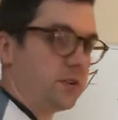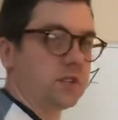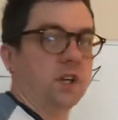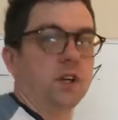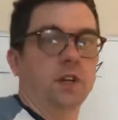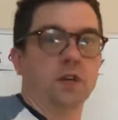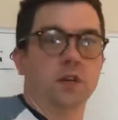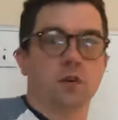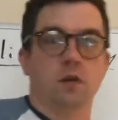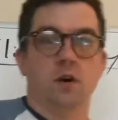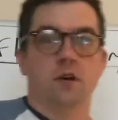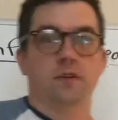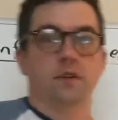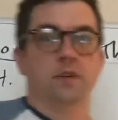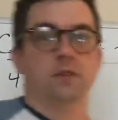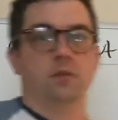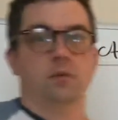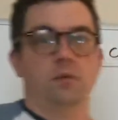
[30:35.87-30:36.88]
to
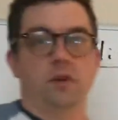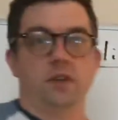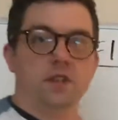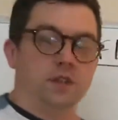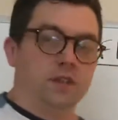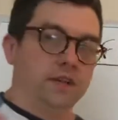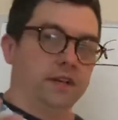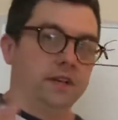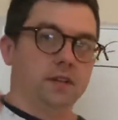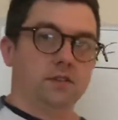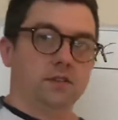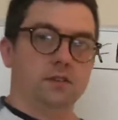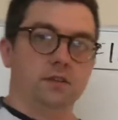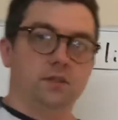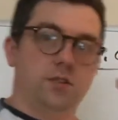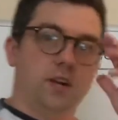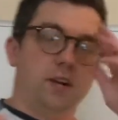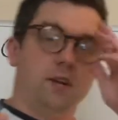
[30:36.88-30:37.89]
inequality in the way that like the
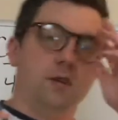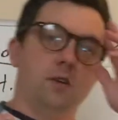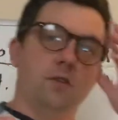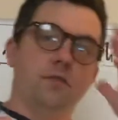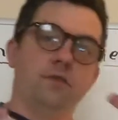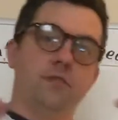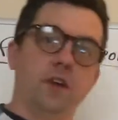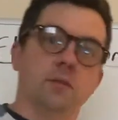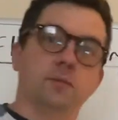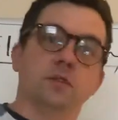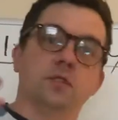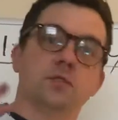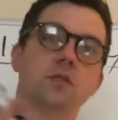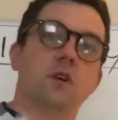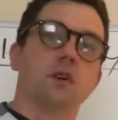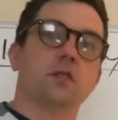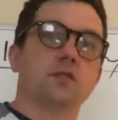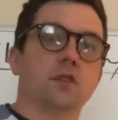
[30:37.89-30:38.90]
gendered family
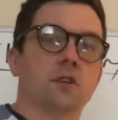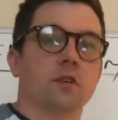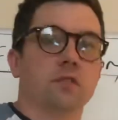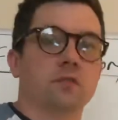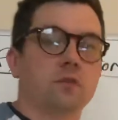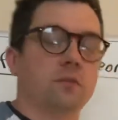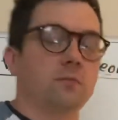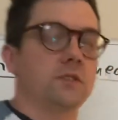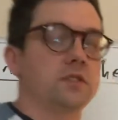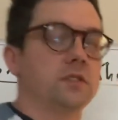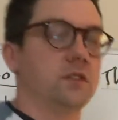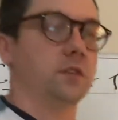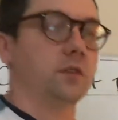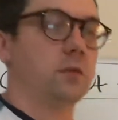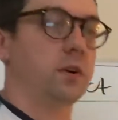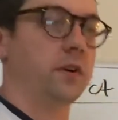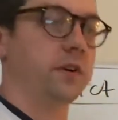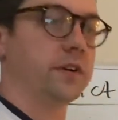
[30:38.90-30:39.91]
structure contributes to
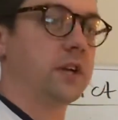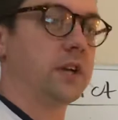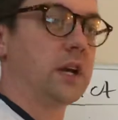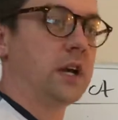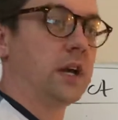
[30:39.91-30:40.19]
inequality,